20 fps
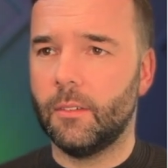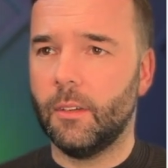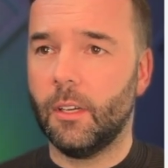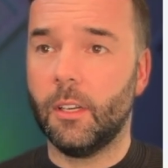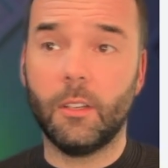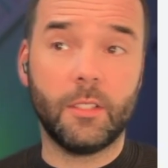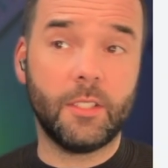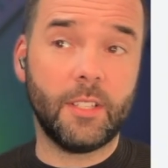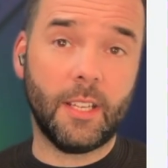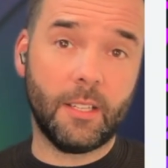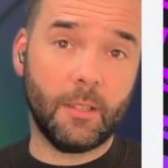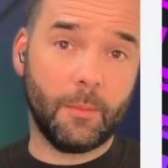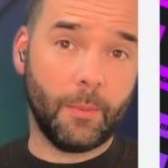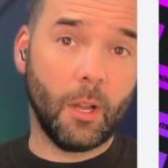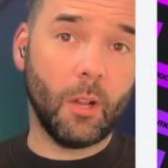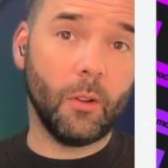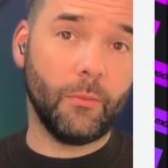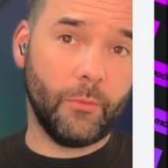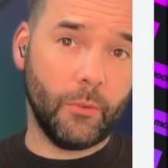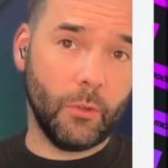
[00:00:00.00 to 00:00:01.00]
set up
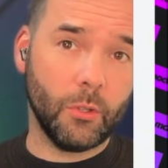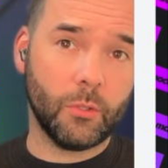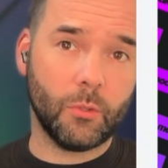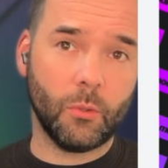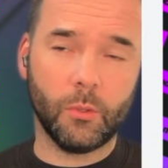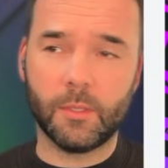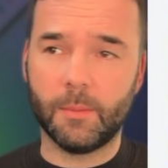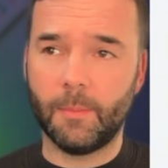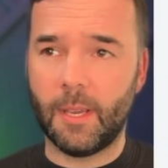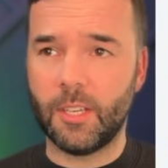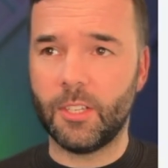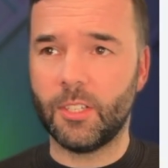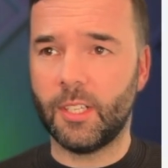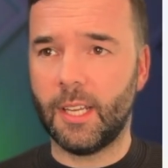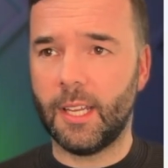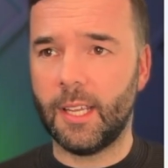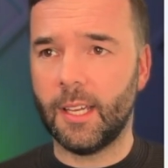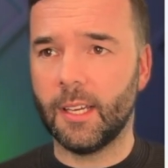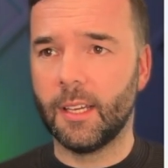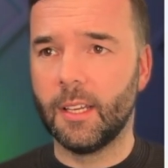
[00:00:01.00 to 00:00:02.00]
our first automation
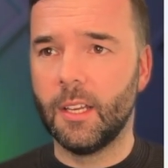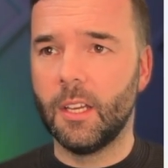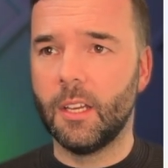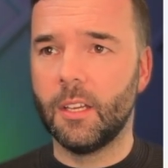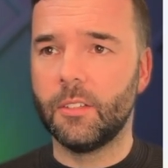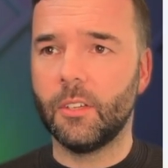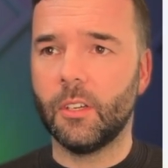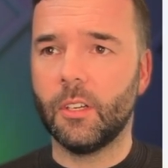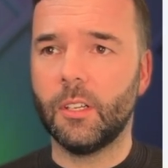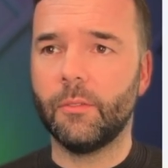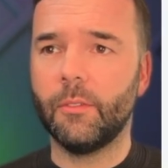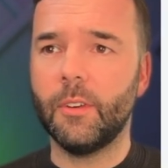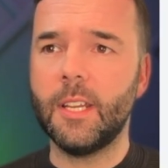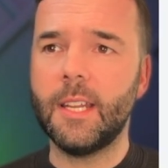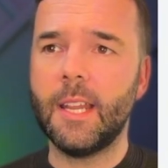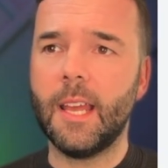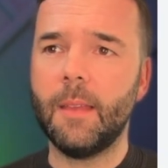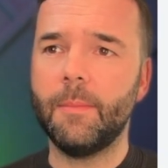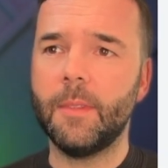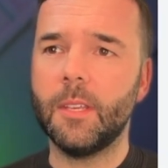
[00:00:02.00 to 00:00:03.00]
here. So I'm going to
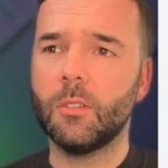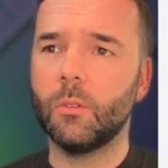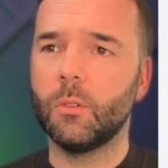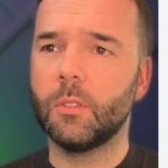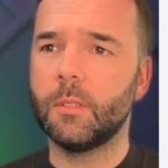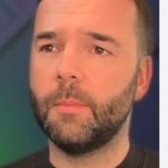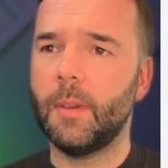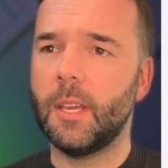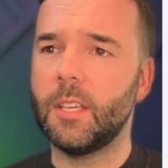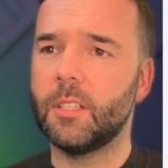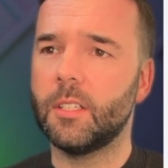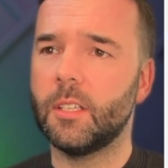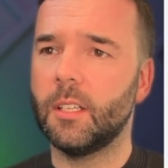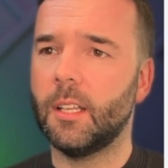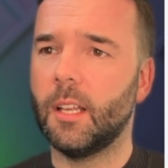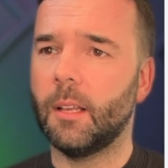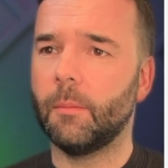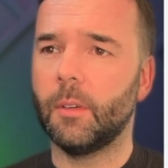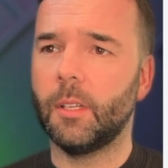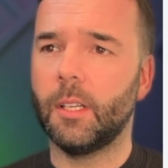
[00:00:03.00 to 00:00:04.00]
rename this
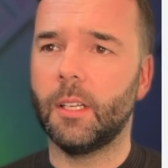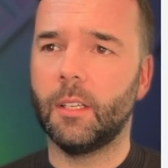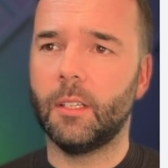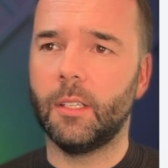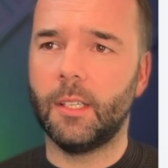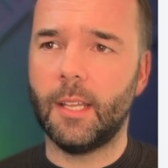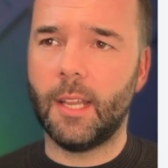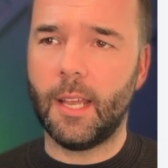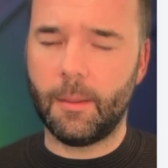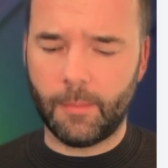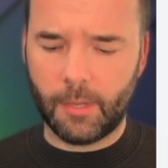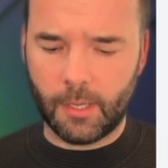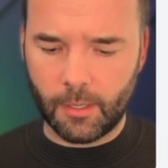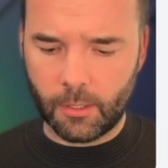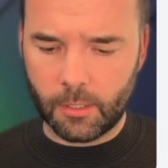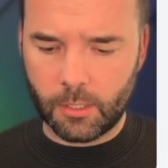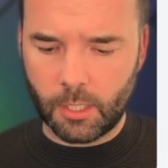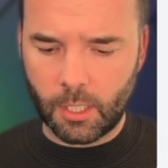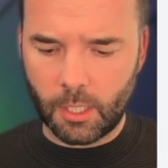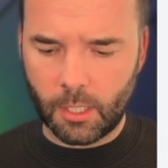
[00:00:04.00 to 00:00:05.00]
automation. I'm going to name
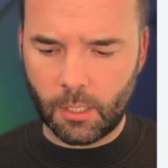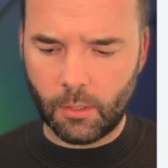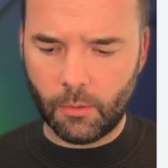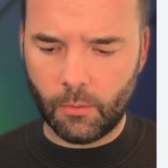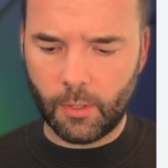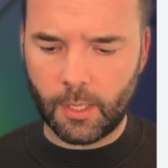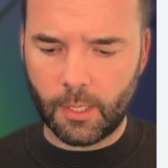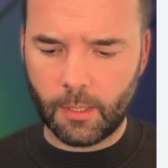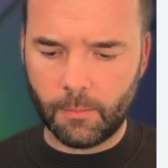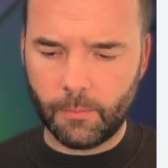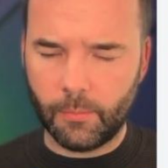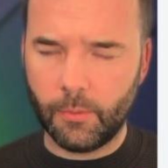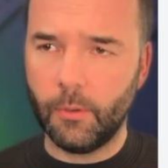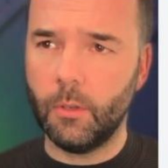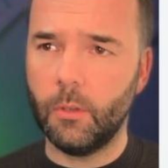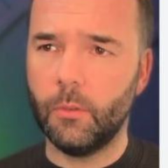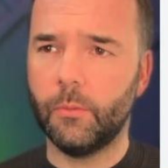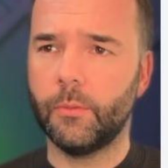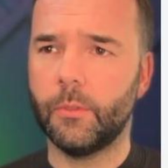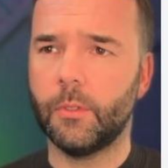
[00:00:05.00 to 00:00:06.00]
it generate
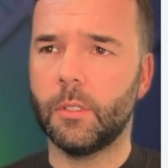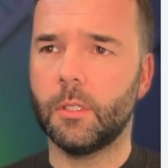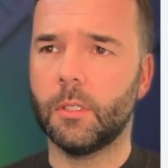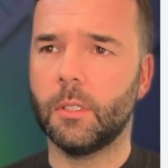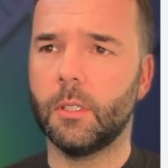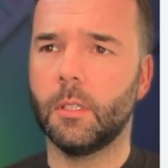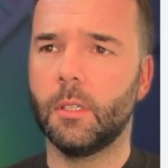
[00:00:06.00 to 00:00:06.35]
proofs.